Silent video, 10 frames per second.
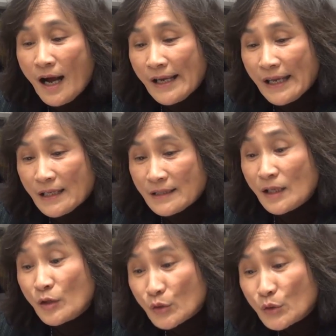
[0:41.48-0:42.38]
It
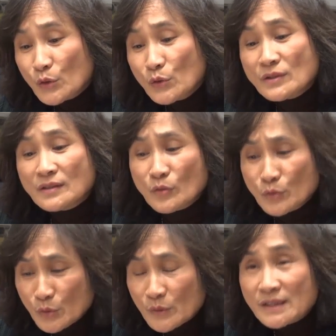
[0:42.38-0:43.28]
includes the
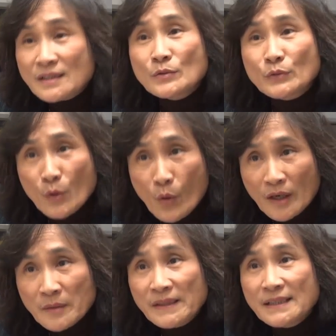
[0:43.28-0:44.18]
rules,
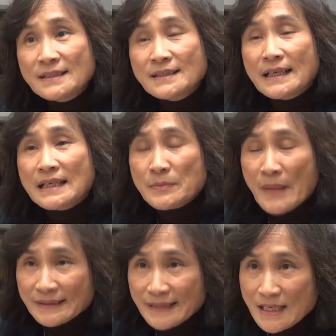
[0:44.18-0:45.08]
requirements,
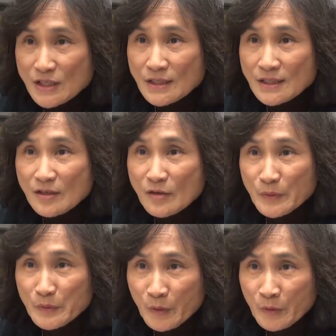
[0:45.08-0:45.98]
expectations of
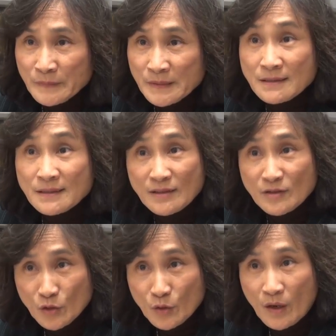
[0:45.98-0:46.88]
performance, and
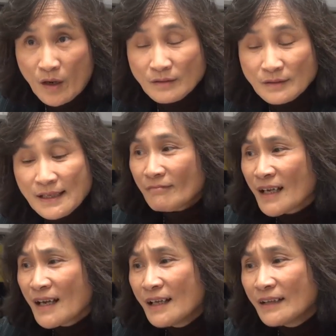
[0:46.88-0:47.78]
so on.
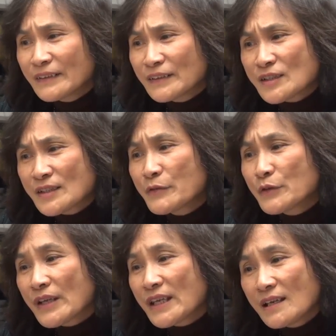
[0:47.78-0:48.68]
There are
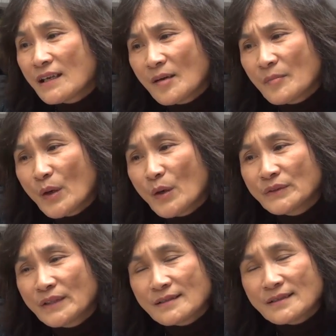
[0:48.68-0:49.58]
several key
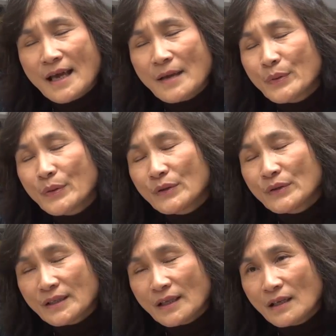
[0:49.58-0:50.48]
components I
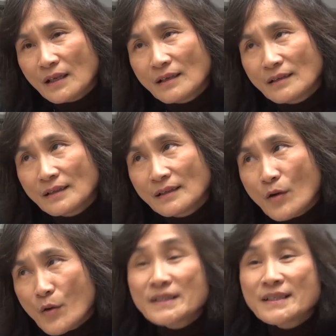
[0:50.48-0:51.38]
put in
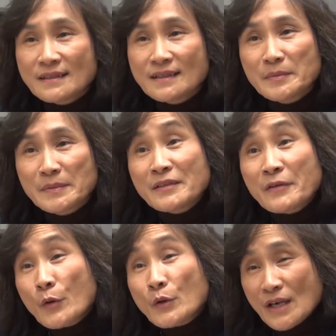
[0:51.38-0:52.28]
course syllabus,
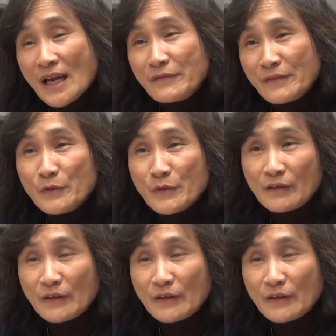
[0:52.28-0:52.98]
which I feel they are